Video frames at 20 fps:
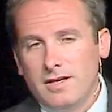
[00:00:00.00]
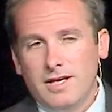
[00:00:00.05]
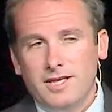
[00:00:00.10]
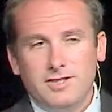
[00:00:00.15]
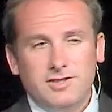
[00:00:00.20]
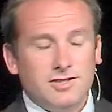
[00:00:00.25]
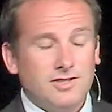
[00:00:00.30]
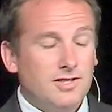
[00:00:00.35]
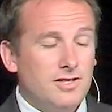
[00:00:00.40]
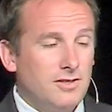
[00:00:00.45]
I
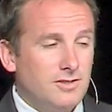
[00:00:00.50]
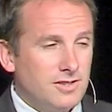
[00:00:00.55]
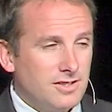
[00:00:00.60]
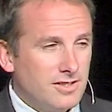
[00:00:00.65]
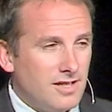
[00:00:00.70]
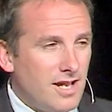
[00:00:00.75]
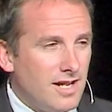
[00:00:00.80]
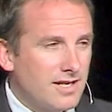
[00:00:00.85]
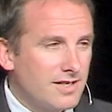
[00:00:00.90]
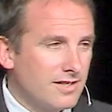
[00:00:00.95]
used to coach
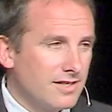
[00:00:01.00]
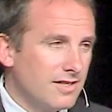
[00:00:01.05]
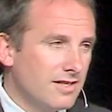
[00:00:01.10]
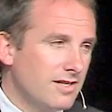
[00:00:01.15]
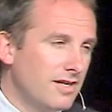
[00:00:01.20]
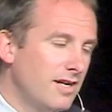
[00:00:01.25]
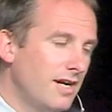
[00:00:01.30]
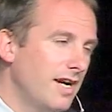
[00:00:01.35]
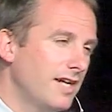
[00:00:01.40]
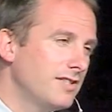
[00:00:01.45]
soccer,
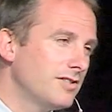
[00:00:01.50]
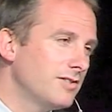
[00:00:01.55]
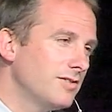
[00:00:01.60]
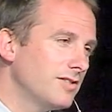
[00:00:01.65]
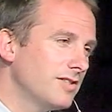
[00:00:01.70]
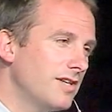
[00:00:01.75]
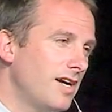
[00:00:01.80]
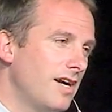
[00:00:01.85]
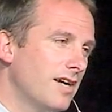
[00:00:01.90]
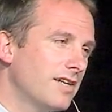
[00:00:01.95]
high
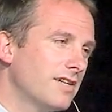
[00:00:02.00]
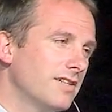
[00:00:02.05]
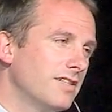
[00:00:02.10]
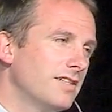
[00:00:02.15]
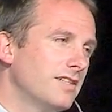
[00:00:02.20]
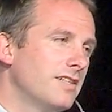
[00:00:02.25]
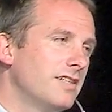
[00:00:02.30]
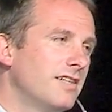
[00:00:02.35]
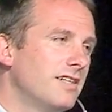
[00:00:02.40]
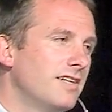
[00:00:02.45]
school soccer,
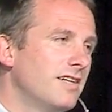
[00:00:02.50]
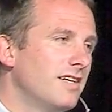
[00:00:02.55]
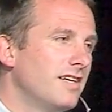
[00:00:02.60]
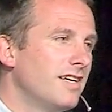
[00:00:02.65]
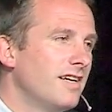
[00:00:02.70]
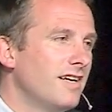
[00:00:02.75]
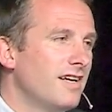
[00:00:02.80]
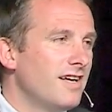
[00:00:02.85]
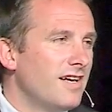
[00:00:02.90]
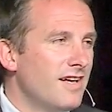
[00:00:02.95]
and
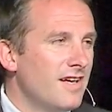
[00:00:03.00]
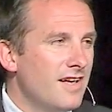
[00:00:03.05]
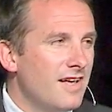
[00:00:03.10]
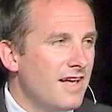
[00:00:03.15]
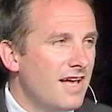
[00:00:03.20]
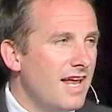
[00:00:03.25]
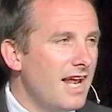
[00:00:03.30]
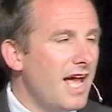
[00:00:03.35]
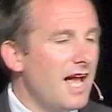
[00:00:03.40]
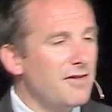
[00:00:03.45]

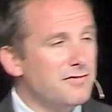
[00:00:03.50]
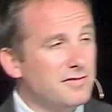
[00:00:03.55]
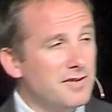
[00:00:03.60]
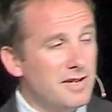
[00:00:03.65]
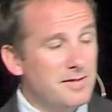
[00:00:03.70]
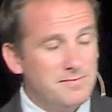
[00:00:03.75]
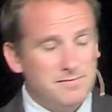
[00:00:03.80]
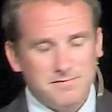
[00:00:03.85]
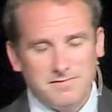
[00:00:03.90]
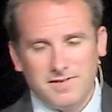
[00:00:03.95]
at
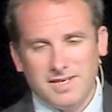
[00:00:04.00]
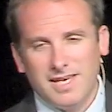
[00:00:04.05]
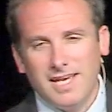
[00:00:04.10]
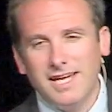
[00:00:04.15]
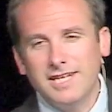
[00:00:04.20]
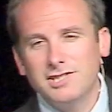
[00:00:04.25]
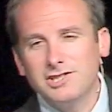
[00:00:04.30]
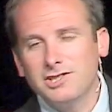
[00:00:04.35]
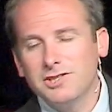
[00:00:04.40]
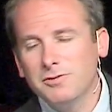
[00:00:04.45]
halftime,
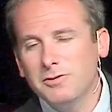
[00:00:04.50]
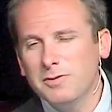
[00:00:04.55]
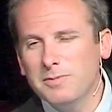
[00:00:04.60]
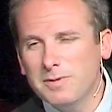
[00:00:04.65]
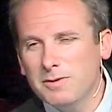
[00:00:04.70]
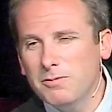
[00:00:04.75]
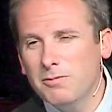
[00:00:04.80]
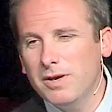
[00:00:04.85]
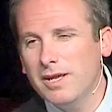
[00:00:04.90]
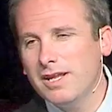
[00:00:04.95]
occasionally we'd
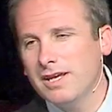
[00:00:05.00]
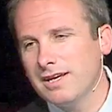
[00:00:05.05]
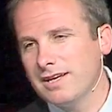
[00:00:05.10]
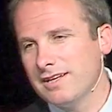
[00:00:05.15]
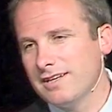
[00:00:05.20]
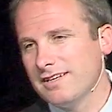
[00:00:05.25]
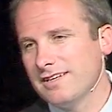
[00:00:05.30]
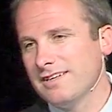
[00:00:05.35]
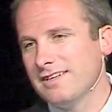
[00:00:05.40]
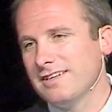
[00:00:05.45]
be winning.